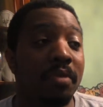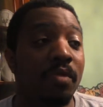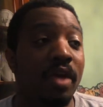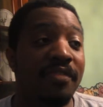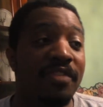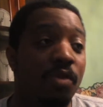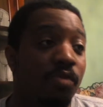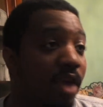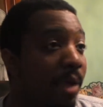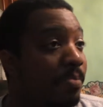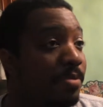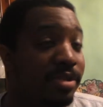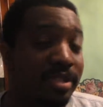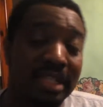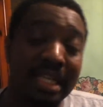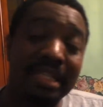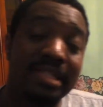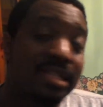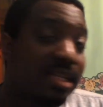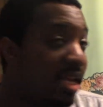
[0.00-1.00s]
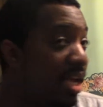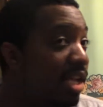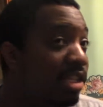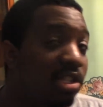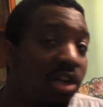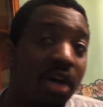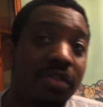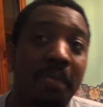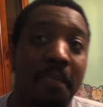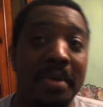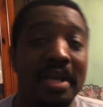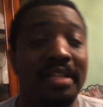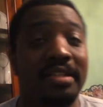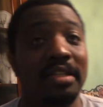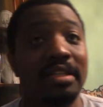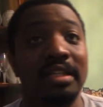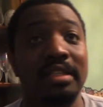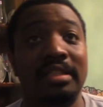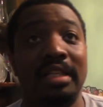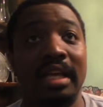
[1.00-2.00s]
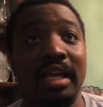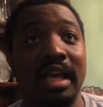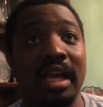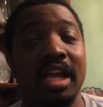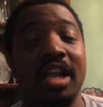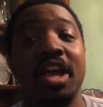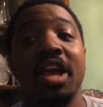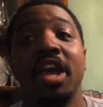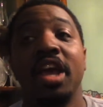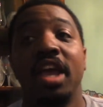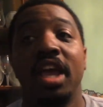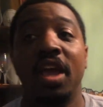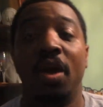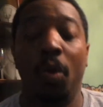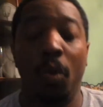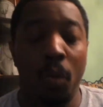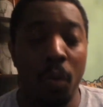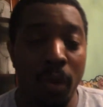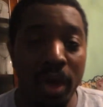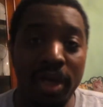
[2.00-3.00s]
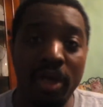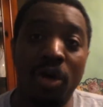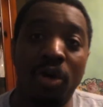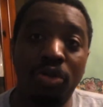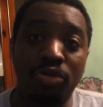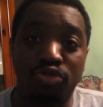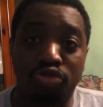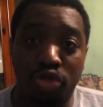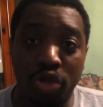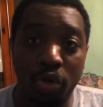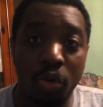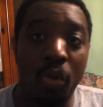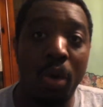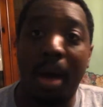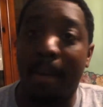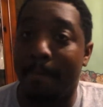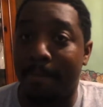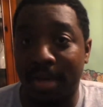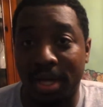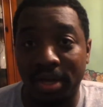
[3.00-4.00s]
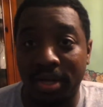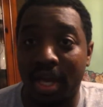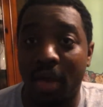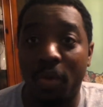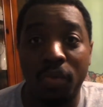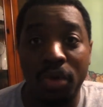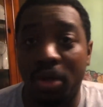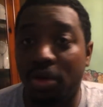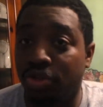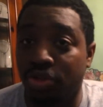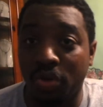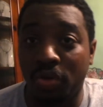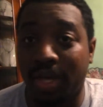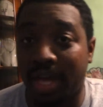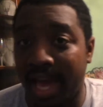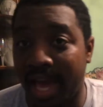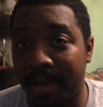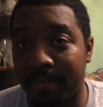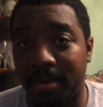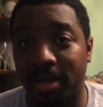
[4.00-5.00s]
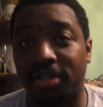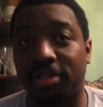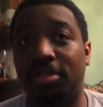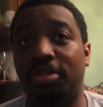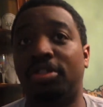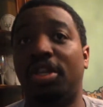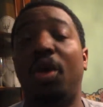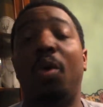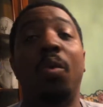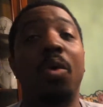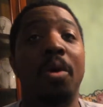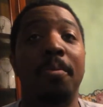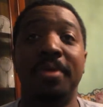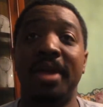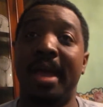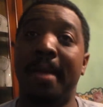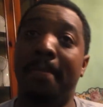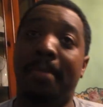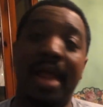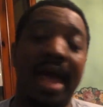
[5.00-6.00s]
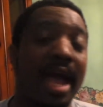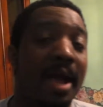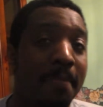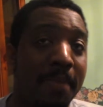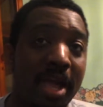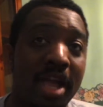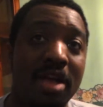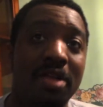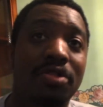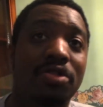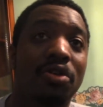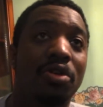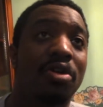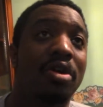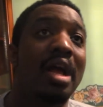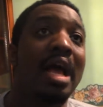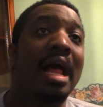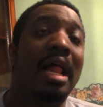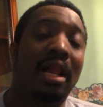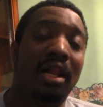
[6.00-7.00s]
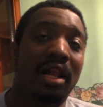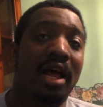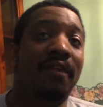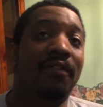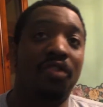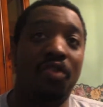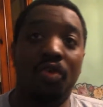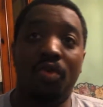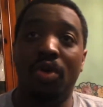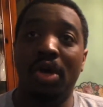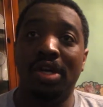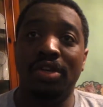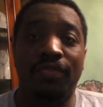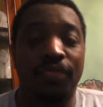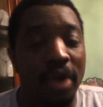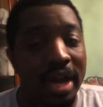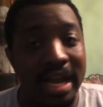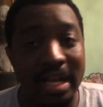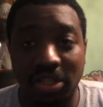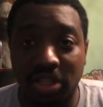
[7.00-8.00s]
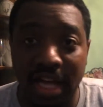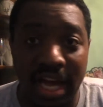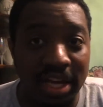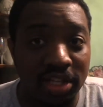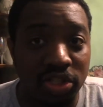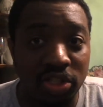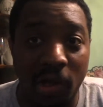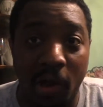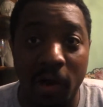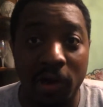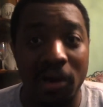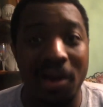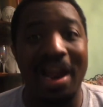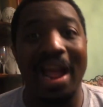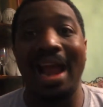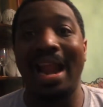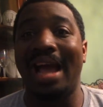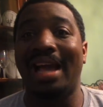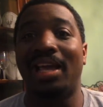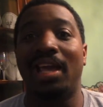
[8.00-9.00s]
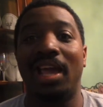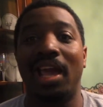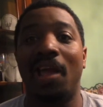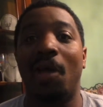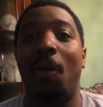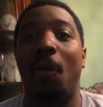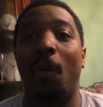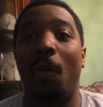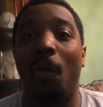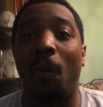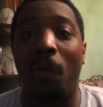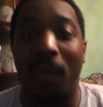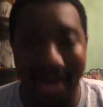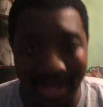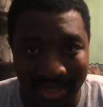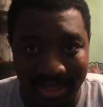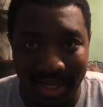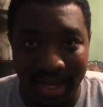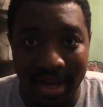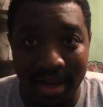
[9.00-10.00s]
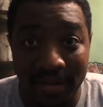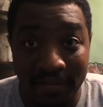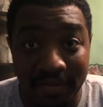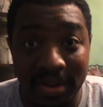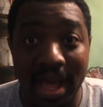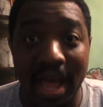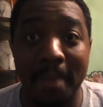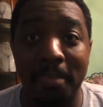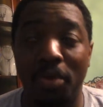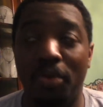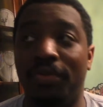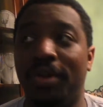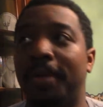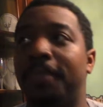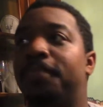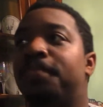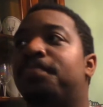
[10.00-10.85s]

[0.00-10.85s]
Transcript: it represents and hits all the beats it needs to hit, it will do a billion, it will do gangbusters, it will be a Black Panther level franchise starter, and I can't wait for that movie.